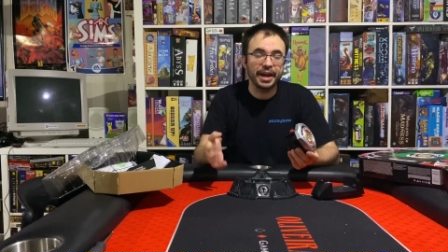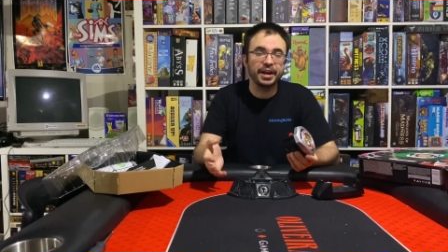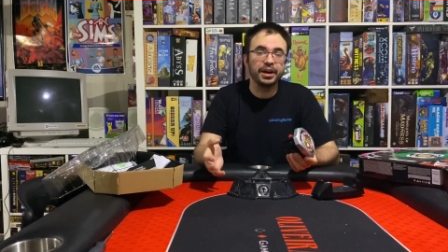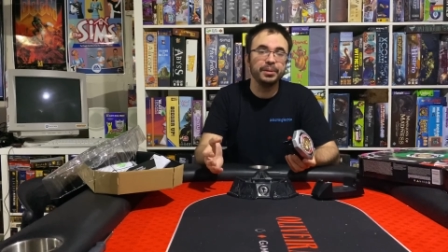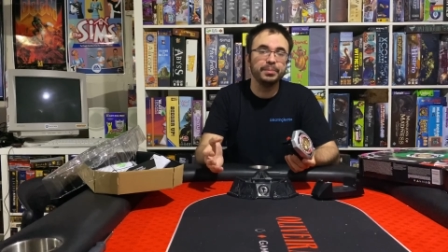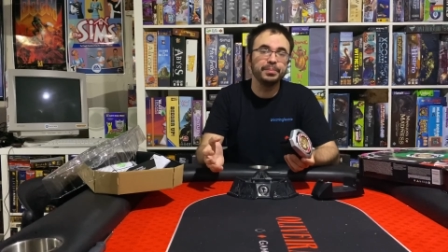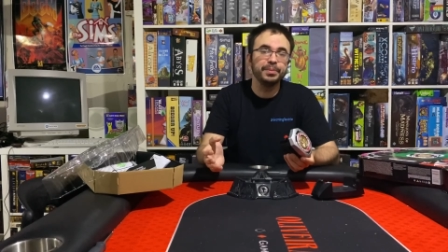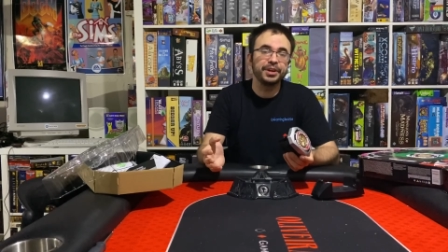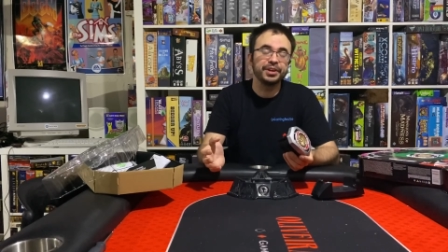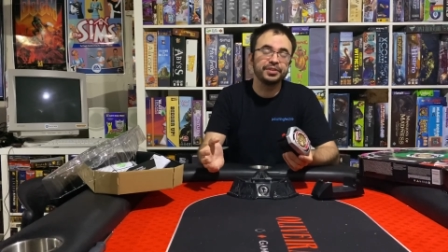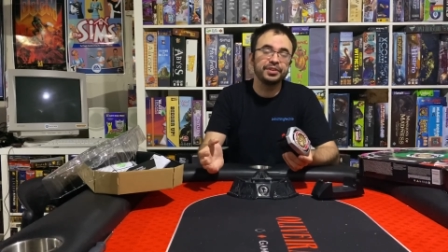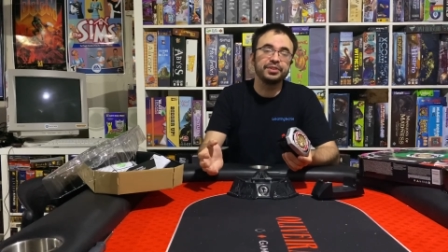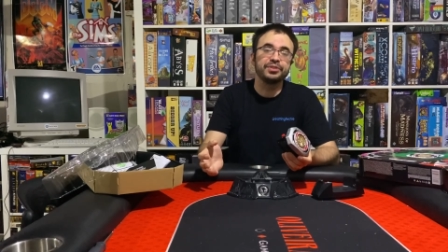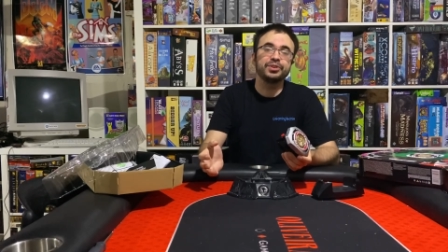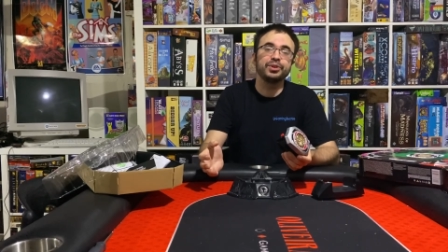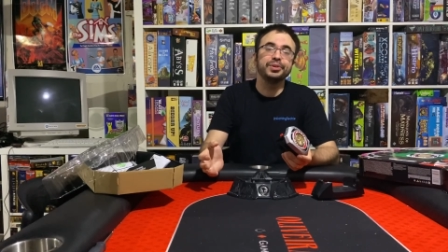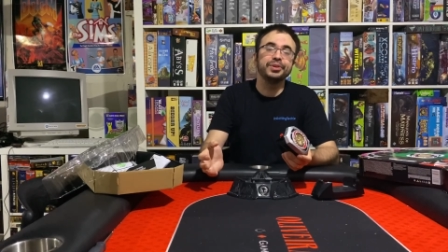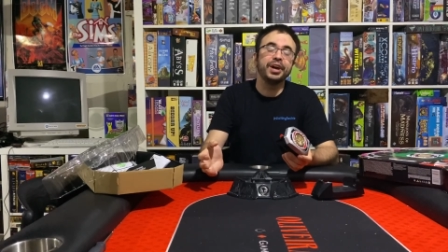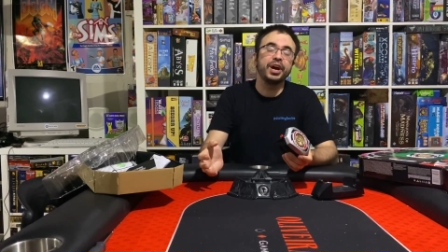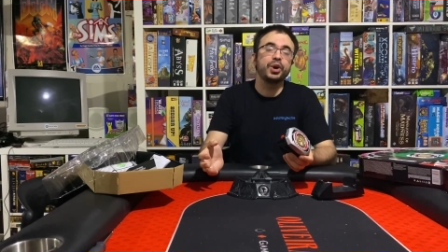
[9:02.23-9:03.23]
up because it
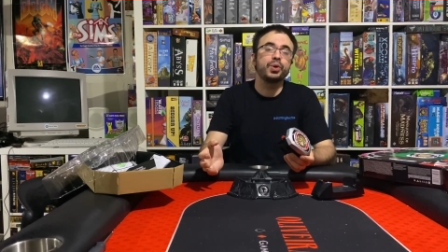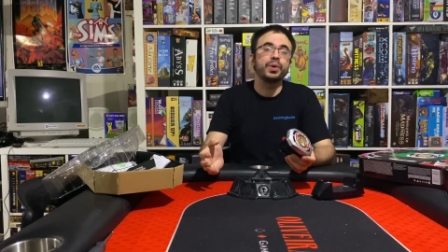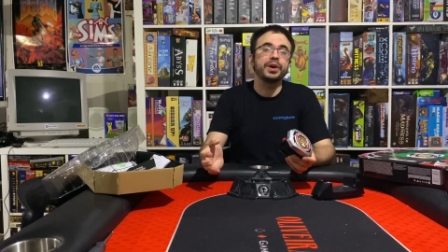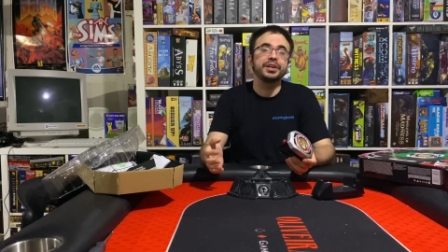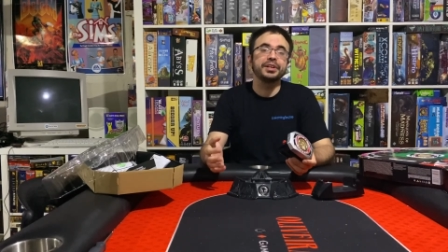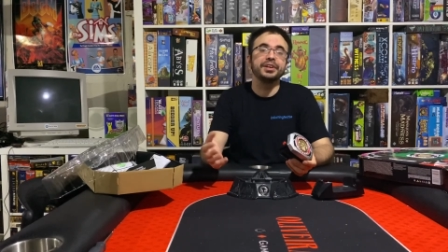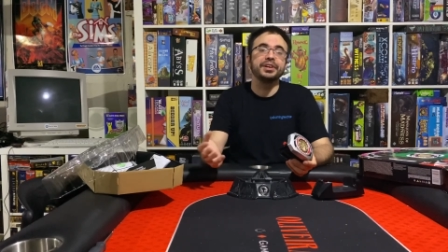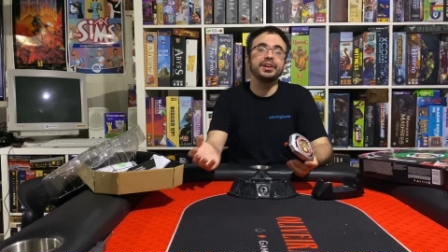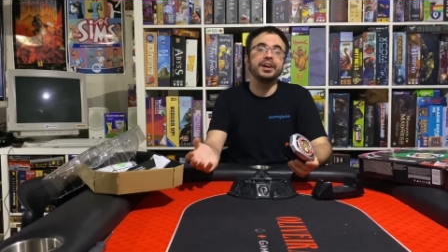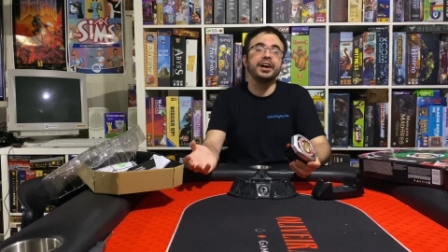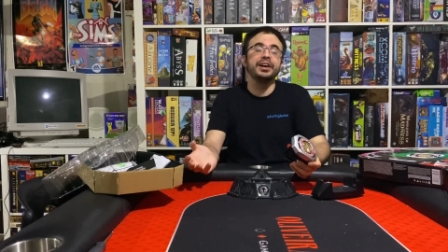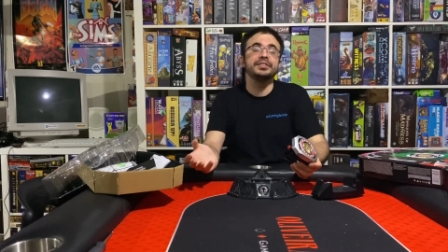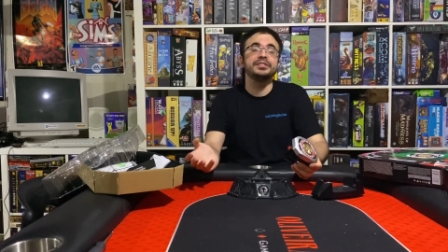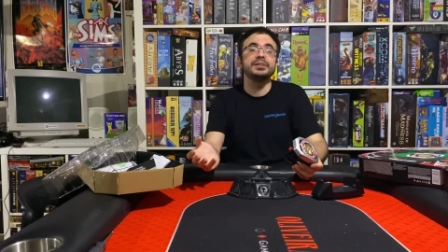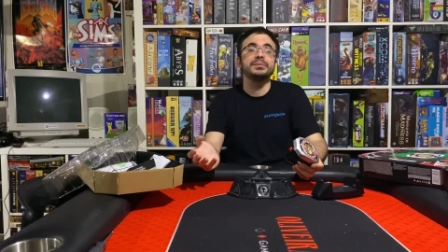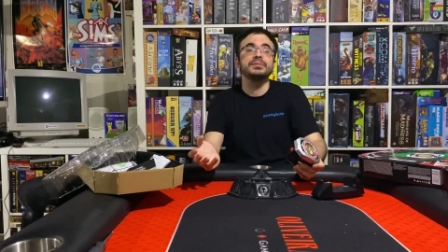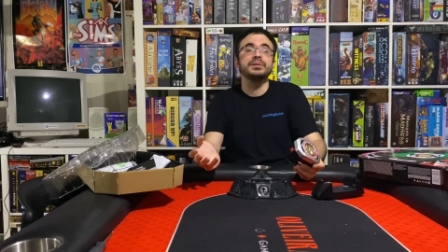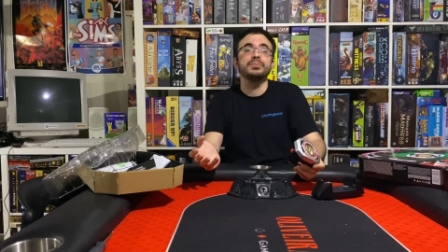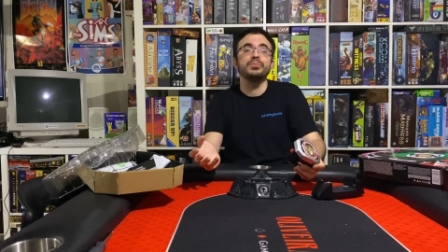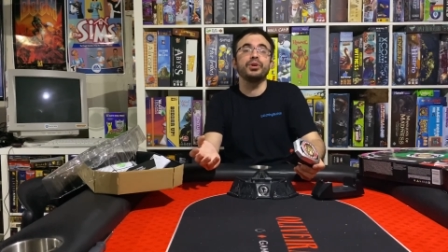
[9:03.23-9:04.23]
sold out quickly on
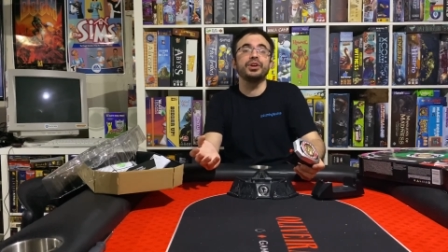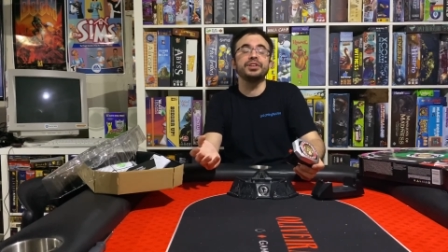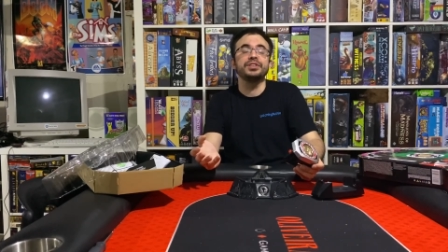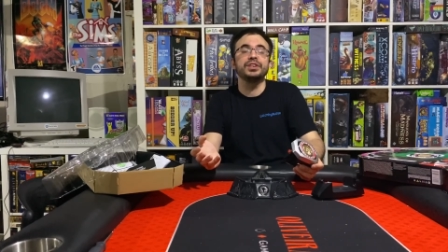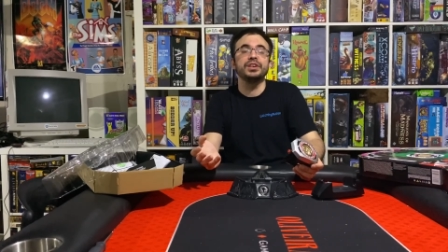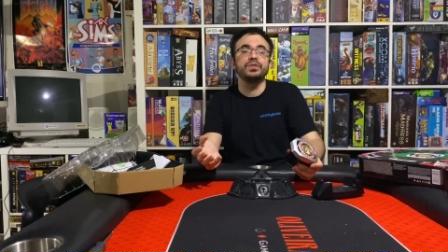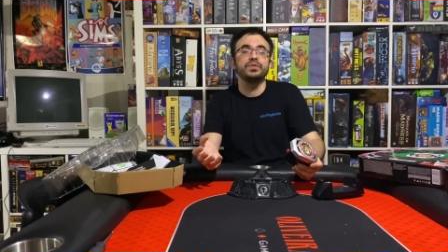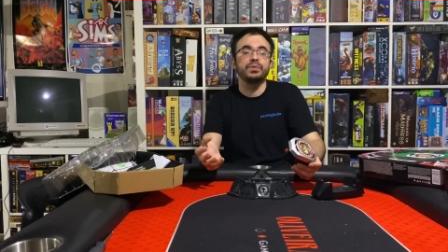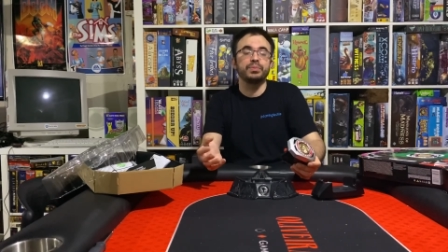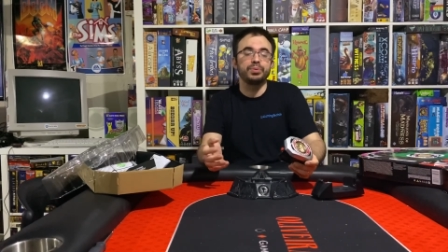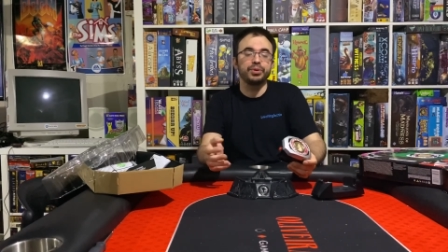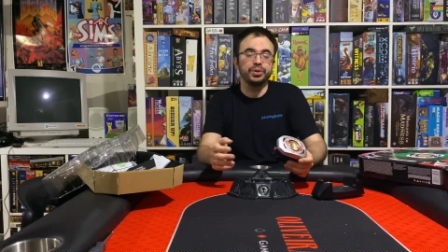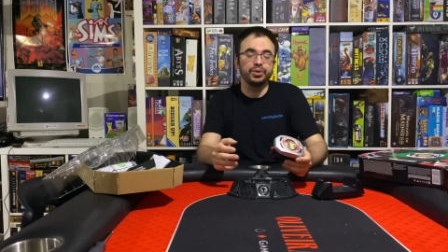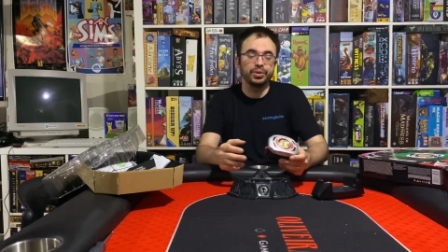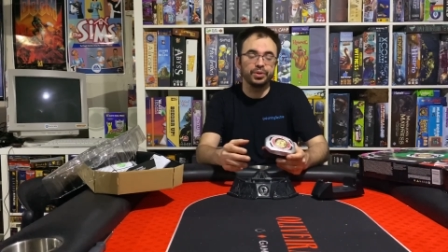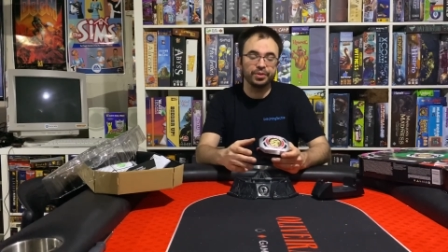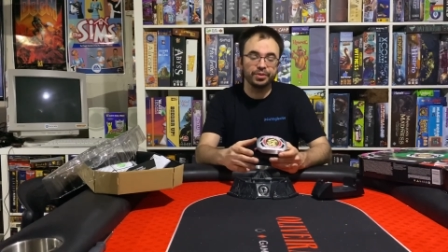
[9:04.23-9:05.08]
September 18th for pre-order.